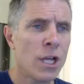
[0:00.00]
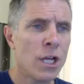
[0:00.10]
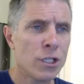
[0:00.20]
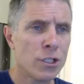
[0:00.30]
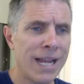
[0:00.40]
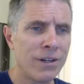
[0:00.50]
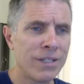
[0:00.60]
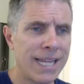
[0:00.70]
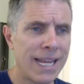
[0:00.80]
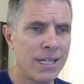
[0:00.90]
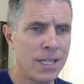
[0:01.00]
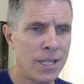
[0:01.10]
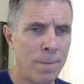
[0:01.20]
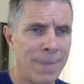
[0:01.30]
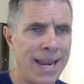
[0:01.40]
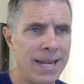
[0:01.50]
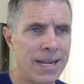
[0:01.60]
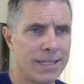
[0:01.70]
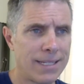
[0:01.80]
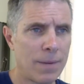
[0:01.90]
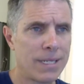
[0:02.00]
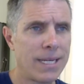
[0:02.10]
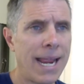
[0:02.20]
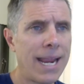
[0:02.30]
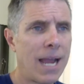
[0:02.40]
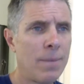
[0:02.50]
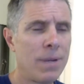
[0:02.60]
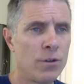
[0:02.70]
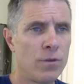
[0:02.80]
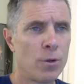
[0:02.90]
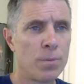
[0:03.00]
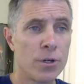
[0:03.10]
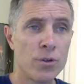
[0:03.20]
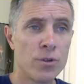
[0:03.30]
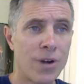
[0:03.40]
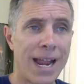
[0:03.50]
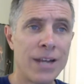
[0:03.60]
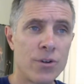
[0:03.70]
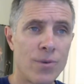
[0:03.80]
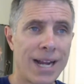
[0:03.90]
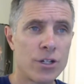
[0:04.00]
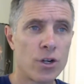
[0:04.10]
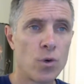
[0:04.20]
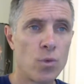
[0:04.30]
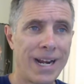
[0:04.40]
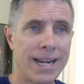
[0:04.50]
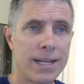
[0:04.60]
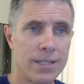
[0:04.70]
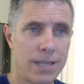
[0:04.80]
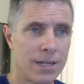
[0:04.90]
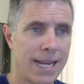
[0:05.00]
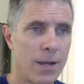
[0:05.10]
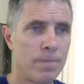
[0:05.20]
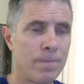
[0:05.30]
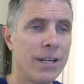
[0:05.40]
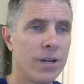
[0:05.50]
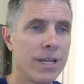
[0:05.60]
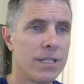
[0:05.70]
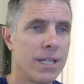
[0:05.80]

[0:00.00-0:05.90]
So now let's get into the main segment. Today, I'm interviewing producer and director Rick Dugdale. Here is the